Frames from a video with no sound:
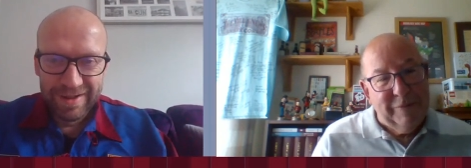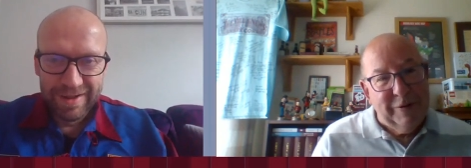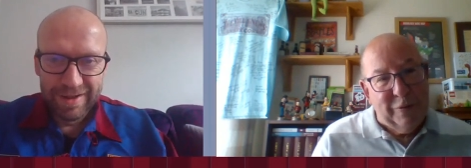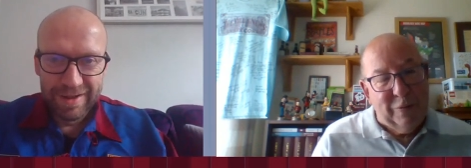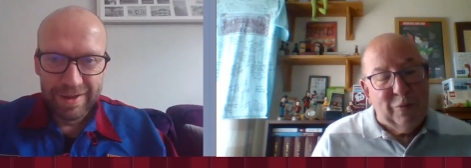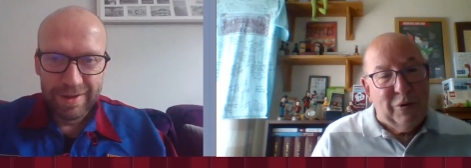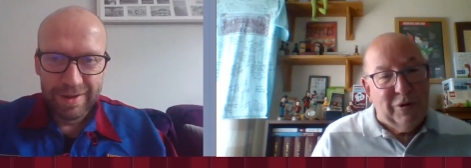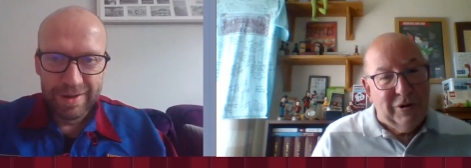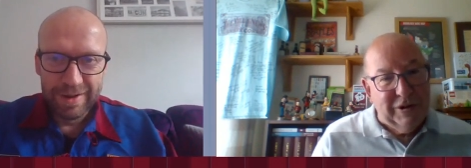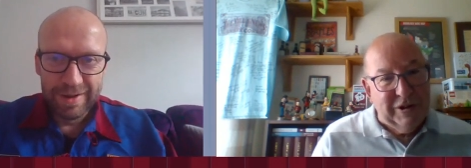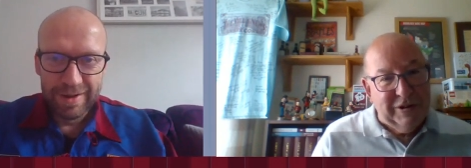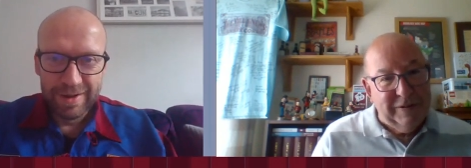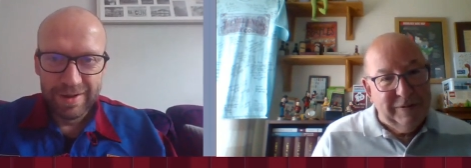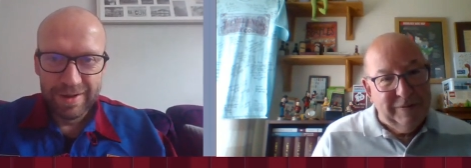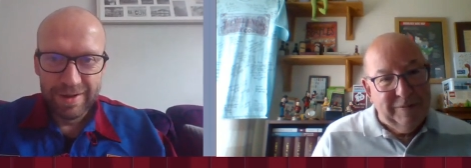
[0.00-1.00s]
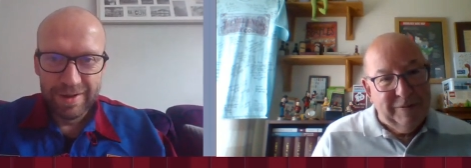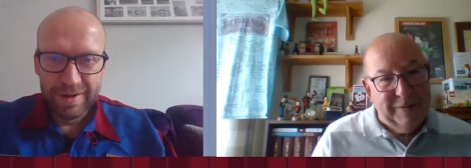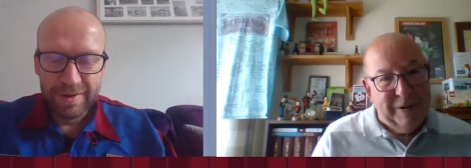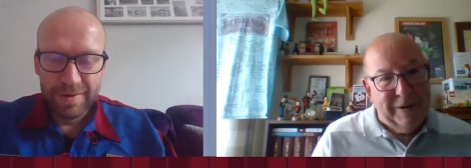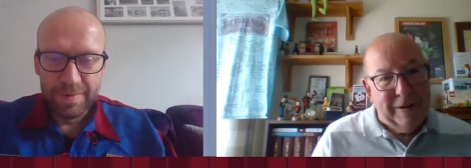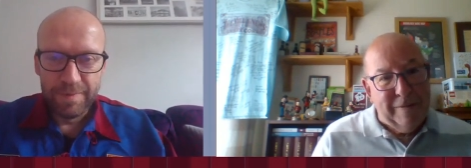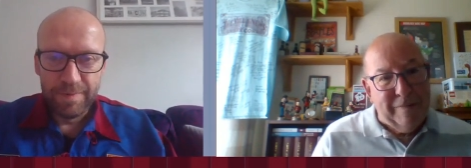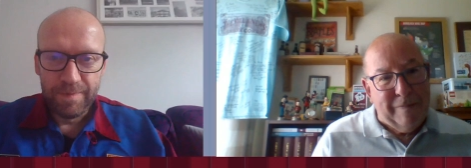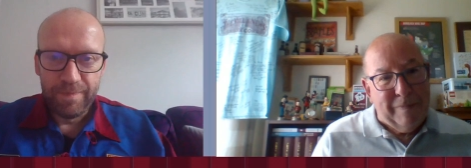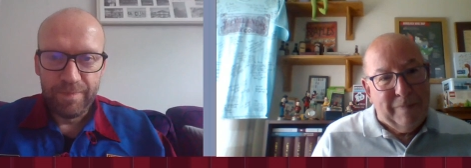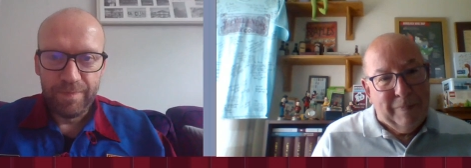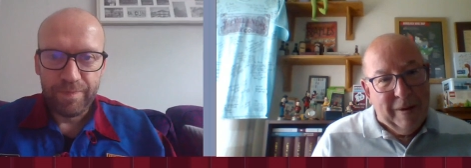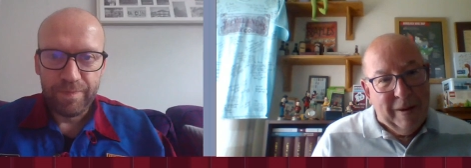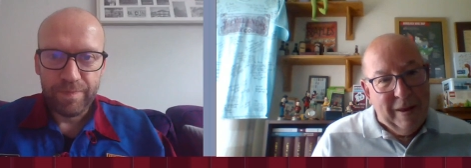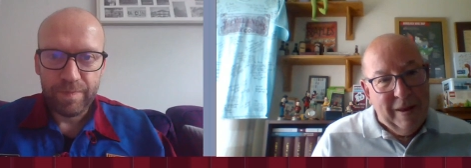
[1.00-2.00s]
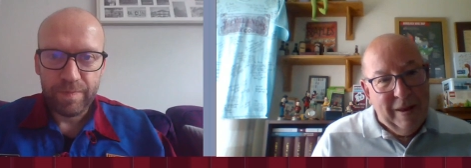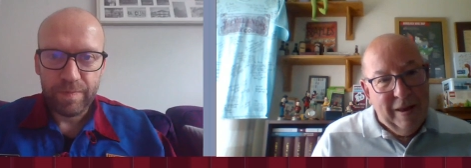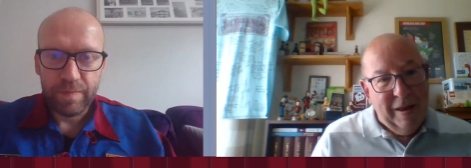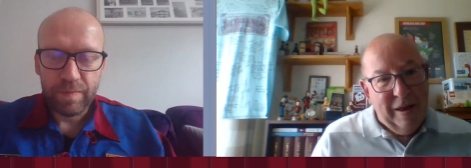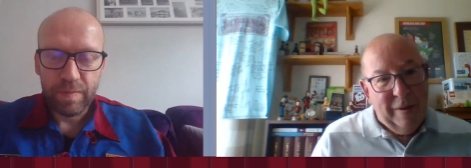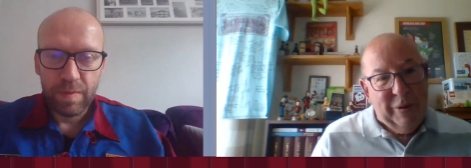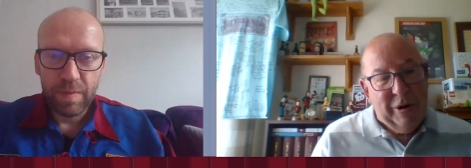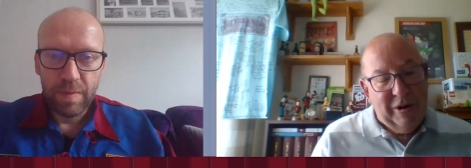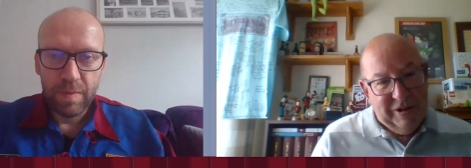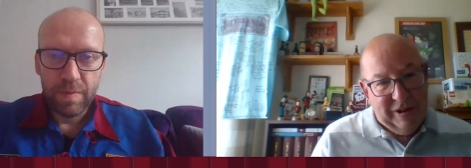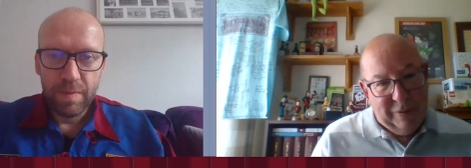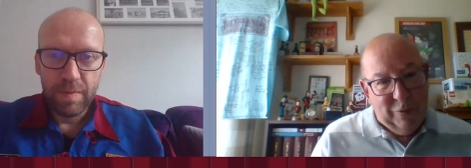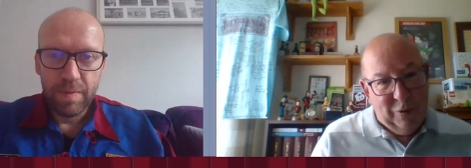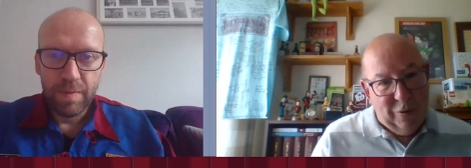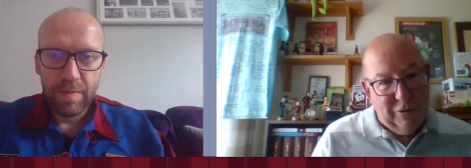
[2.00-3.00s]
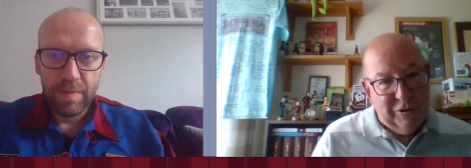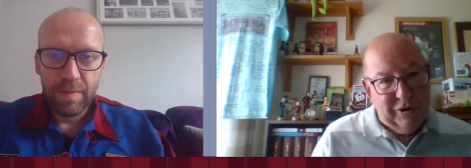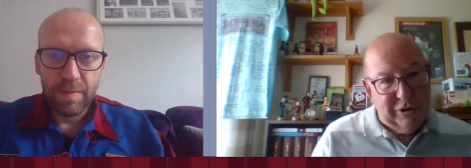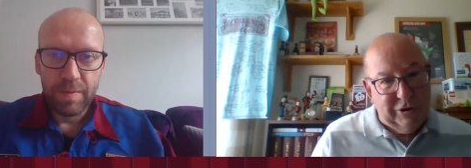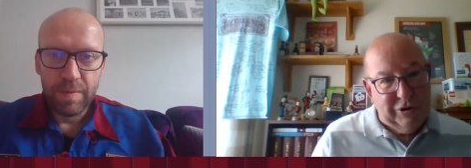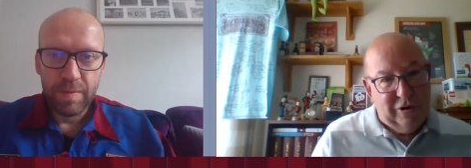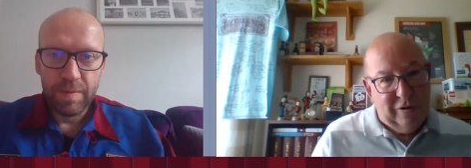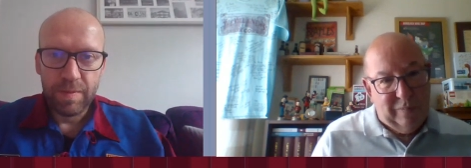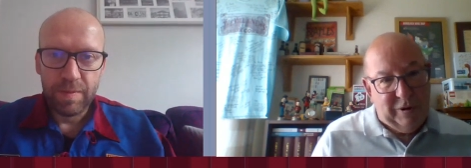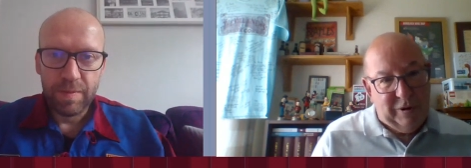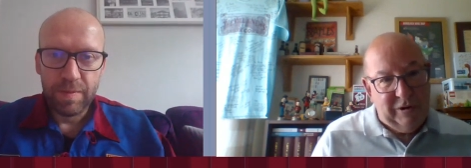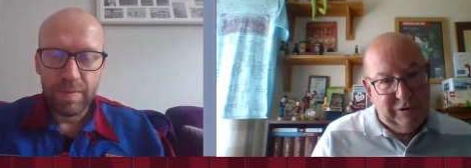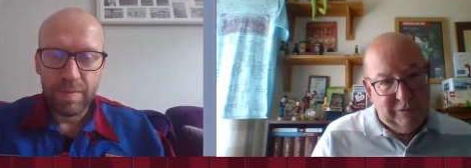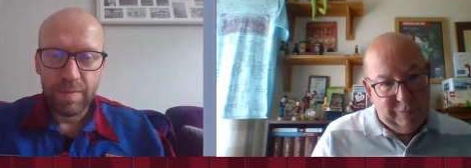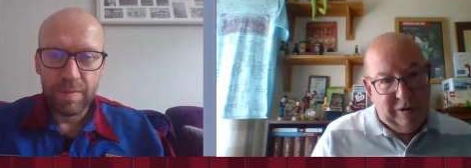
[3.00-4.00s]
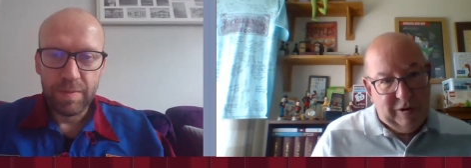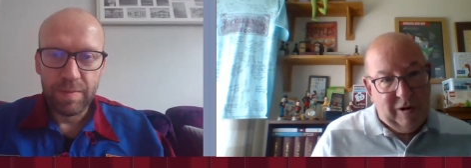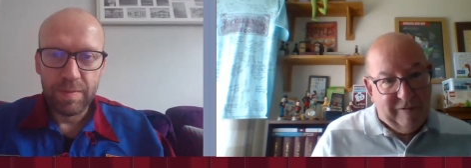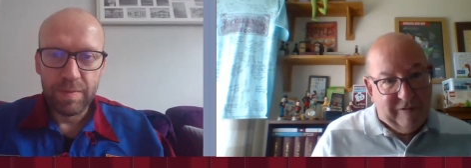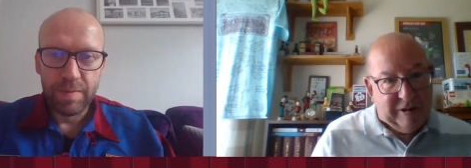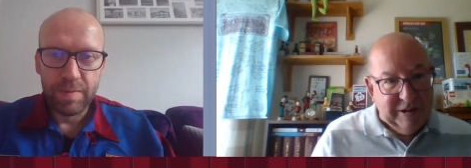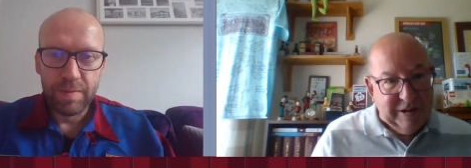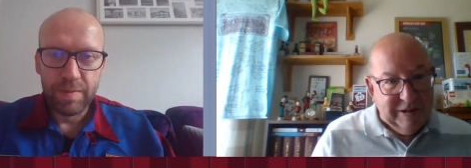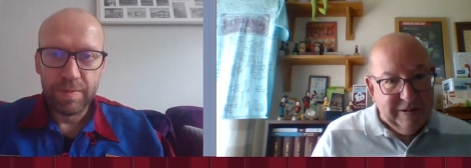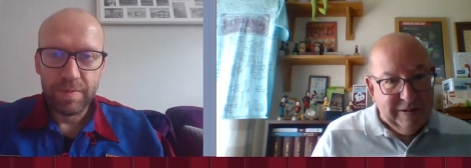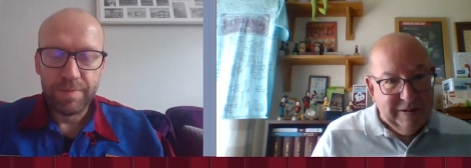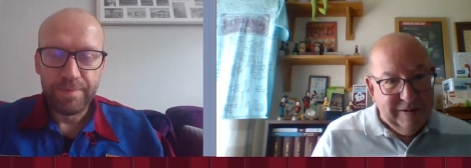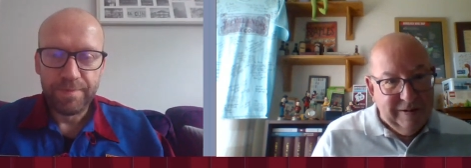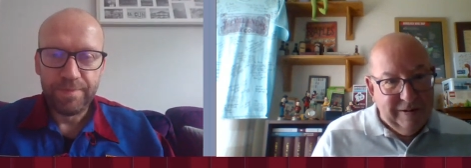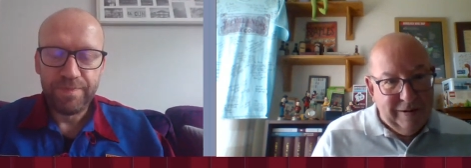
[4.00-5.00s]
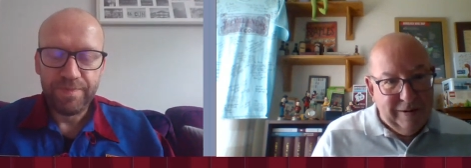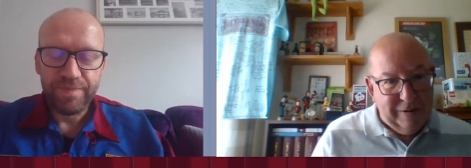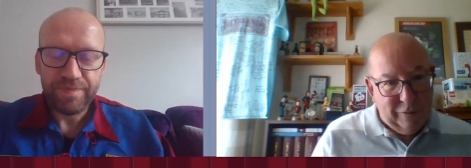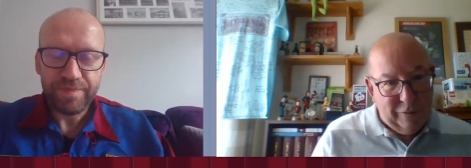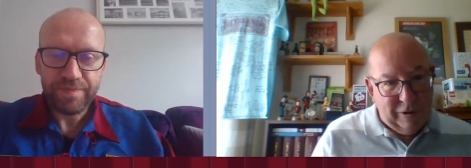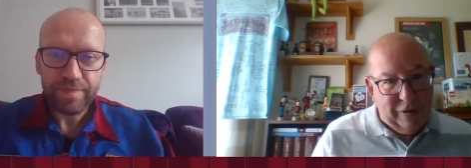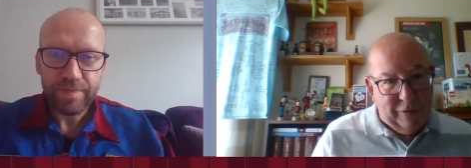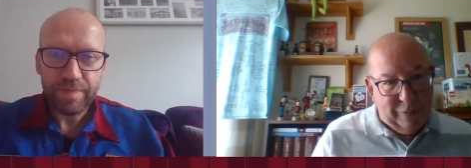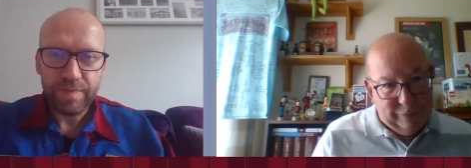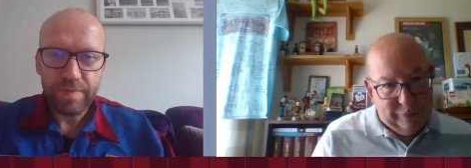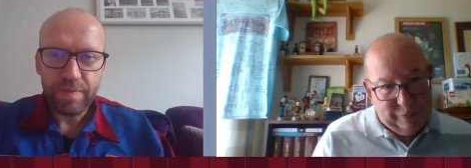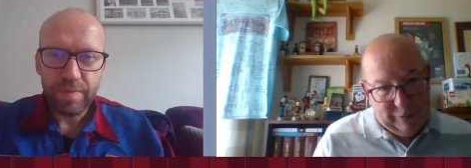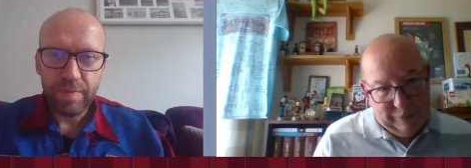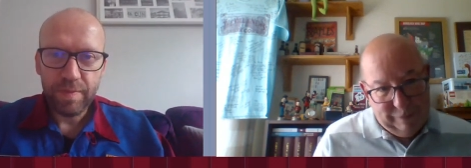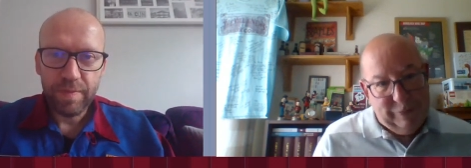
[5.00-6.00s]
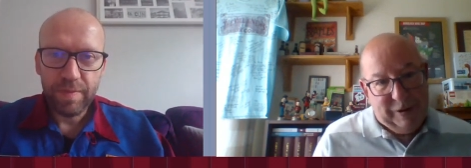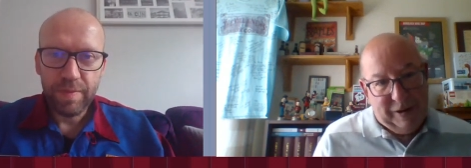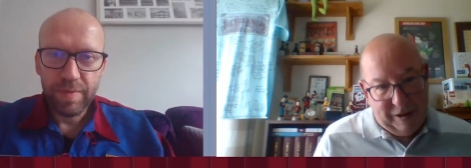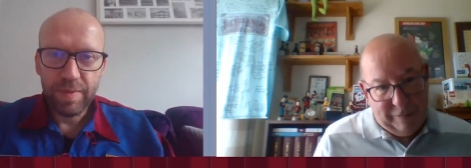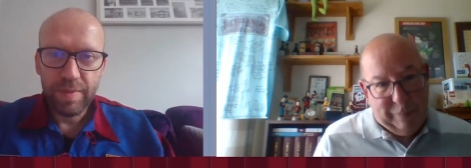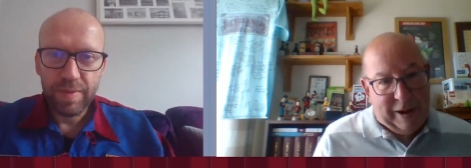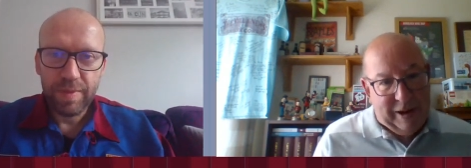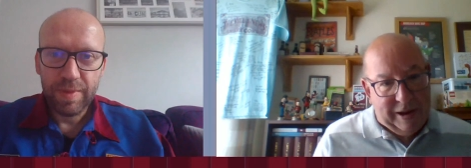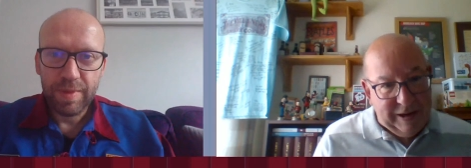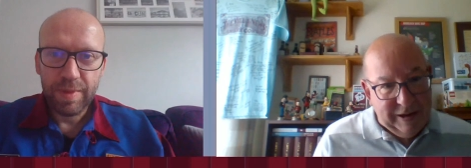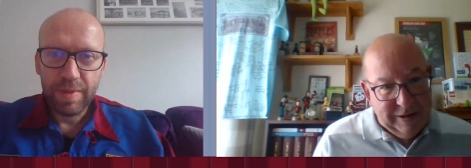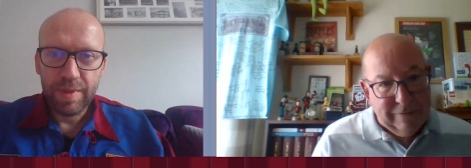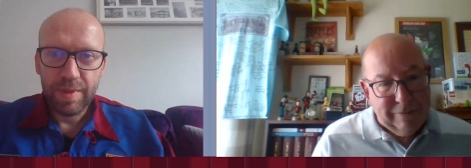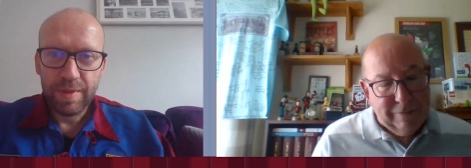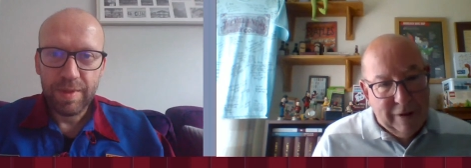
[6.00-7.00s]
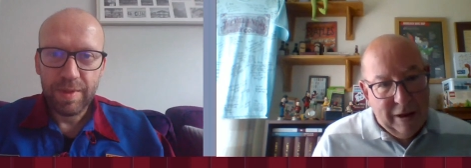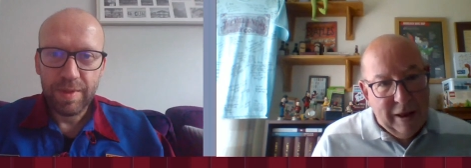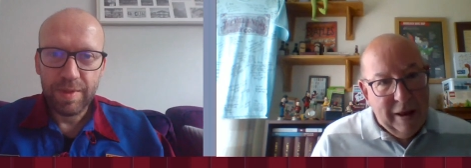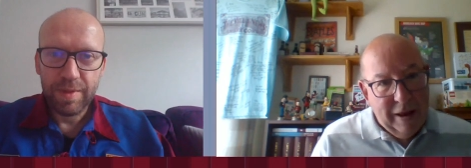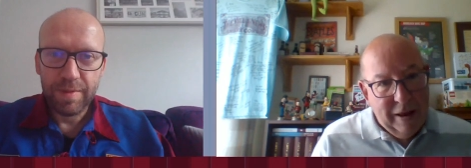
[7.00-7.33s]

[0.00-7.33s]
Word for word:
Speaker 1: you wouldn't. Um, I mean, I think we all do the job because we love it, uh, although we, we get paid and.